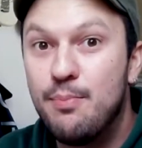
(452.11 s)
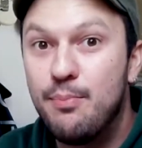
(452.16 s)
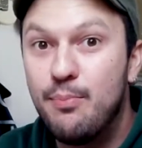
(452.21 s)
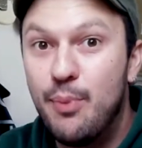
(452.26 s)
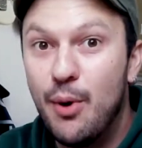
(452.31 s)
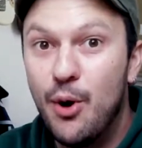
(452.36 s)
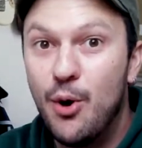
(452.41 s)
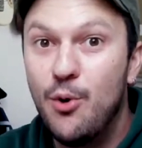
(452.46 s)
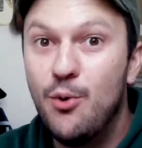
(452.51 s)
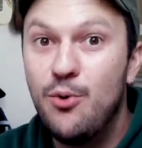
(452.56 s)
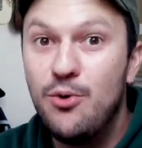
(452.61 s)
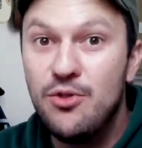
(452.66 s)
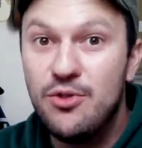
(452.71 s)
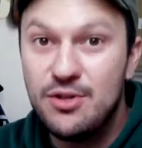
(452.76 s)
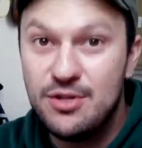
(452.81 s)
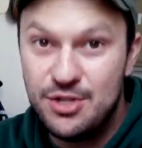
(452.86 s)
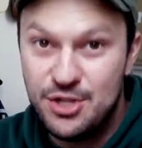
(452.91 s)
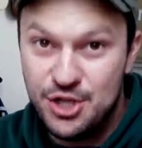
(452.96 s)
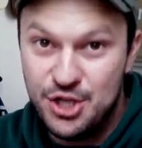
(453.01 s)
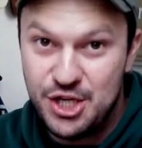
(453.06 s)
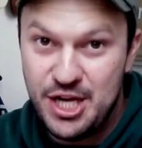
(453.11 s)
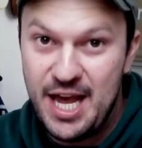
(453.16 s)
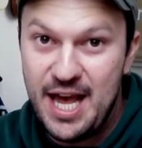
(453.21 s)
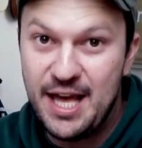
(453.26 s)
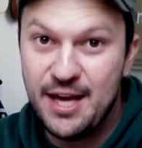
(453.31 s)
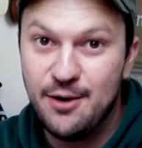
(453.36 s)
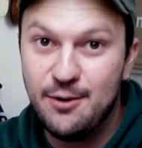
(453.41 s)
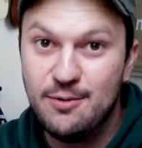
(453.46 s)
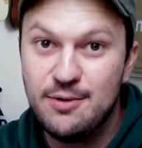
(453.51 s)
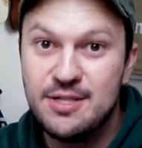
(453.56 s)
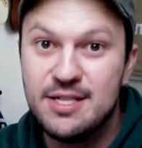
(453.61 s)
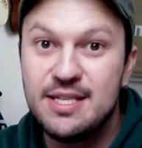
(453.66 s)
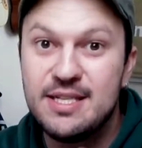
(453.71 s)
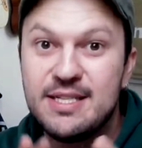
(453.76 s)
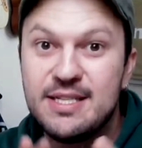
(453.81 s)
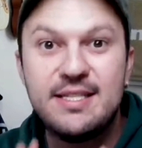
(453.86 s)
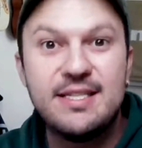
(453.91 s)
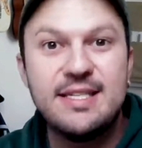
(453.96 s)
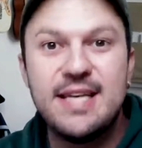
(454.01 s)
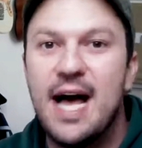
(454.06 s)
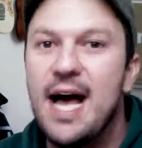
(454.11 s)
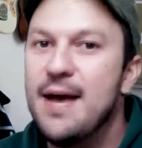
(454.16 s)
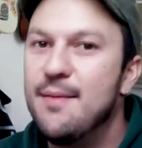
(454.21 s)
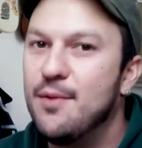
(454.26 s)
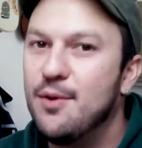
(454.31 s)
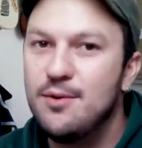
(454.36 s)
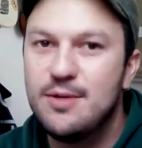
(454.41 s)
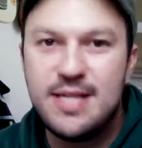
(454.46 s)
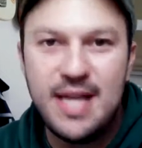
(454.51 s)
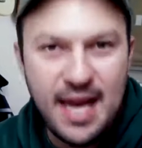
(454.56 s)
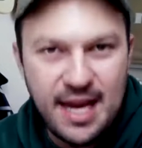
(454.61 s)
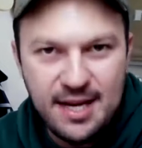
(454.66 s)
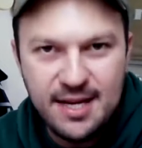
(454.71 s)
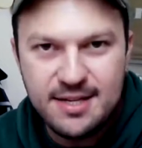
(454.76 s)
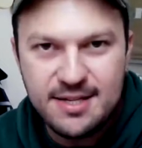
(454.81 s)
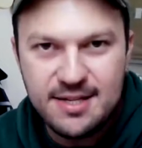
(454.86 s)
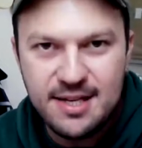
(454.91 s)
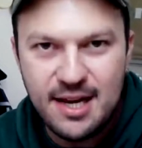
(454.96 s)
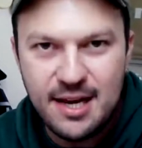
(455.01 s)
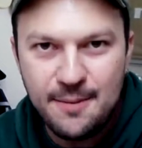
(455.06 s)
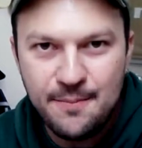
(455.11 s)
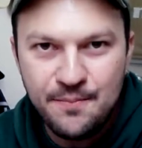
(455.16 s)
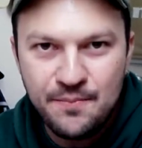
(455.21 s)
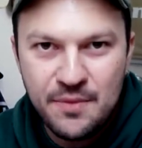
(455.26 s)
both channels simultaneously.